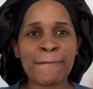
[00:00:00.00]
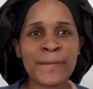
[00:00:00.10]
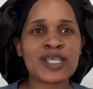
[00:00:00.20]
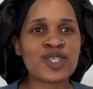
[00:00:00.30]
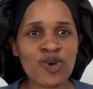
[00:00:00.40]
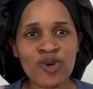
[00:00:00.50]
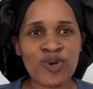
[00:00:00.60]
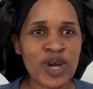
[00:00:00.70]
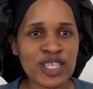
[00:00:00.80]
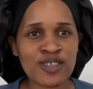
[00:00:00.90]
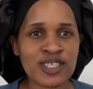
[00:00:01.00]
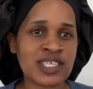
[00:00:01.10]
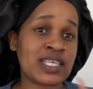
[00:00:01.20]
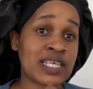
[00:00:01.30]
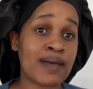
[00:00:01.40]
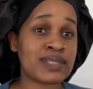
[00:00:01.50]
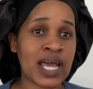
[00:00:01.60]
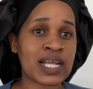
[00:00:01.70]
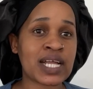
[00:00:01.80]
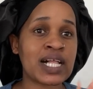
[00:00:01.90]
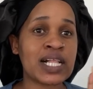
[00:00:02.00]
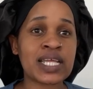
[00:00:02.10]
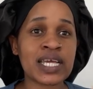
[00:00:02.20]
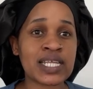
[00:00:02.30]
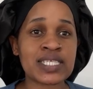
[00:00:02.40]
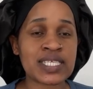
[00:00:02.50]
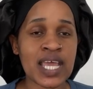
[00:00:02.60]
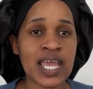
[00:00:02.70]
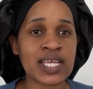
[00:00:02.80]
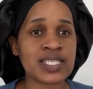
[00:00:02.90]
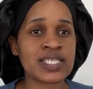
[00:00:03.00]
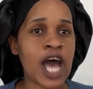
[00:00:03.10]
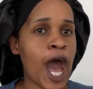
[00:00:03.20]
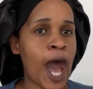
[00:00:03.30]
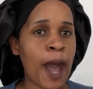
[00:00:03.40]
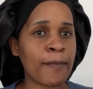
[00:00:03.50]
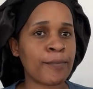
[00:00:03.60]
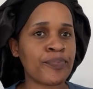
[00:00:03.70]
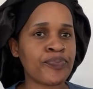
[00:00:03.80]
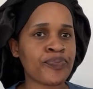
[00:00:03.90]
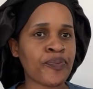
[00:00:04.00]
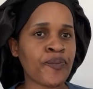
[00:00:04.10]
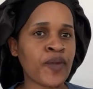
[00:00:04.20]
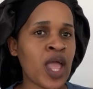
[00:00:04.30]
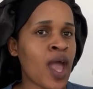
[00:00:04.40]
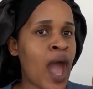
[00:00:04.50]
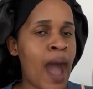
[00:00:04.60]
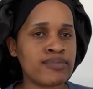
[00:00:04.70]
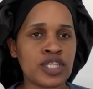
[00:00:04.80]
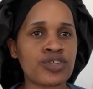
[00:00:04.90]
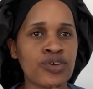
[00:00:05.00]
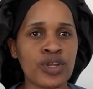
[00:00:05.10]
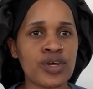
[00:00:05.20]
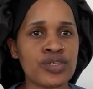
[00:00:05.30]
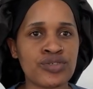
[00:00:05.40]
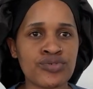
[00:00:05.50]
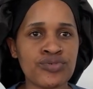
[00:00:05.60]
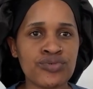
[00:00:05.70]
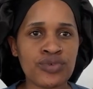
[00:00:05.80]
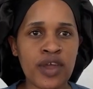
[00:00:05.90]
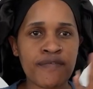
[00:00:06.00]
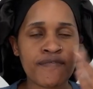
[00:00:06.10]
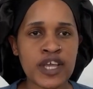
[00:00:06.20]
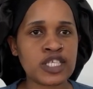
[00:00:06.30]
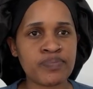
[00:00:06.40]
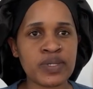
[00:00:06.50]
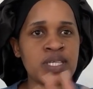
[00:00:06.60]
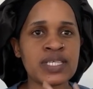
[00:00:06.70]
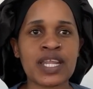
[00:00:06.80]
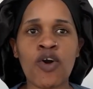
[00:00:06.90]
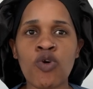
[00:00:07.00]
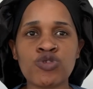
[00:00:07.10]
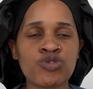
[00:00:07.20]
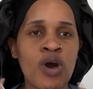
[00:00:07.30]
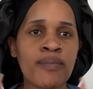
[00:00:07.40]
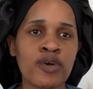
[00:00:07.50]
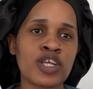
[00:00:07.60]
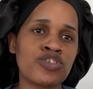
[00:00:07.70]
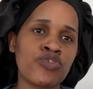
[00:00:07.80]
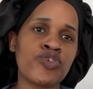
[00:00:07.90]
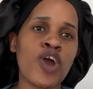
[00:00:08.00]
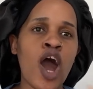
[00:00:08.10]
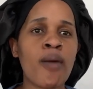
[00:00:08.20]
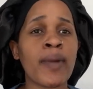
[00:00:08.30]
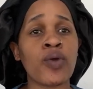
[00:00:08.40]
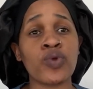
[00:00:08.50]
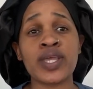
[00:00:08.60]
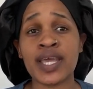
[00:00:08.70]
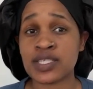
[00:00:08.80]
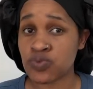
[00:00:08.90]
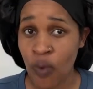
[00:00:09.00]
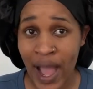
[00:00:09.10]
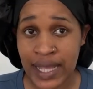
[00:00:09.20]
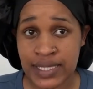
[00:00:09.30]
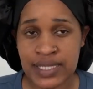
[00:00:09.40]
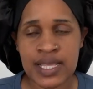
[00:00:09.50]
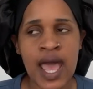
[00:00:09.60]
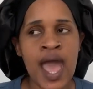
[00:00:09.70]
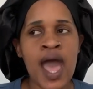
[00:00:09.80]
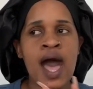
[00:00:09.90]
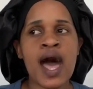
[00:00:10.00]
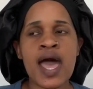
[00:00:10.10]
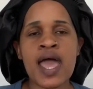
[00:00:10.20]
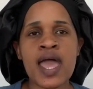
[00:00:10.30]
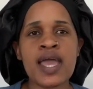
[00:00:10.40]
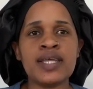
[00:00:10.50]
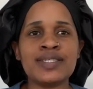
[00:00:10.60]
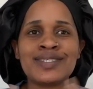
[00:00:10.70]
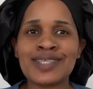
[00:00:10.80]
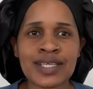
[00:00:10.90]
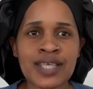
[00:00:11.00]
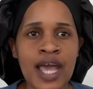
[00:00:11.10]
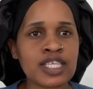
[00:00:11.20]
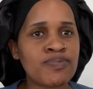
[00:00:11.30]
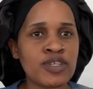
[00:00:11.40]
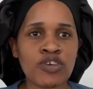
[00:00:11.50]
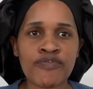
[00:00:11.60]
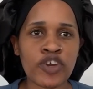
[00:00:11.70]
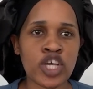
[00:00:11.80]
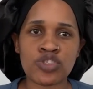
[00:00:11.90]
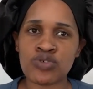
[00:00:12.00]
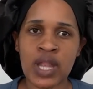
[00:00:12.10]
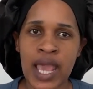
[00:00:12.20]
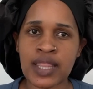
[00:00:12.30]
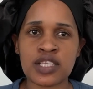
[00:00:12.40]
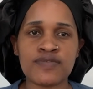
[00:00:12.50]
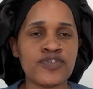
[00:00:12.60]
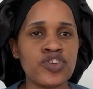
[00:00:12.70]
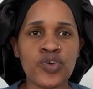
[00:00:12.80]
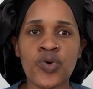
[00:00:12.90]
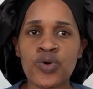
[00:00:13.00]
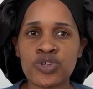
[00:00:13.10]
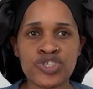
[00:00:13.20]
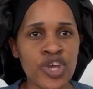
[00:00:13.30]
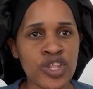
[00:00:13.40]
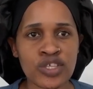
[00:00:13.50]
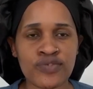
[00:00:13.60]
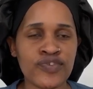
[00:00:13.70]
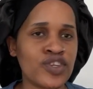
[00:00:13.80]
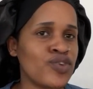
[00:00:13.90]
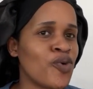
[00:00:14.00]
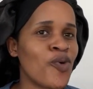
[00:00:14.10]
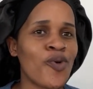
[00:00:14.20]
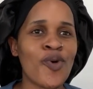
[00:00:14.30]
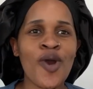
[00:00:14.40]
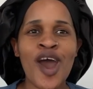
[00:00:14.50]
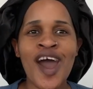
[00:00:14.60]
So as you see the subtitle, it says I'm just gonna do a face beat, and also I'm gonna show you how my weekend was. And yes guys, please don't forget to like this video, share this video.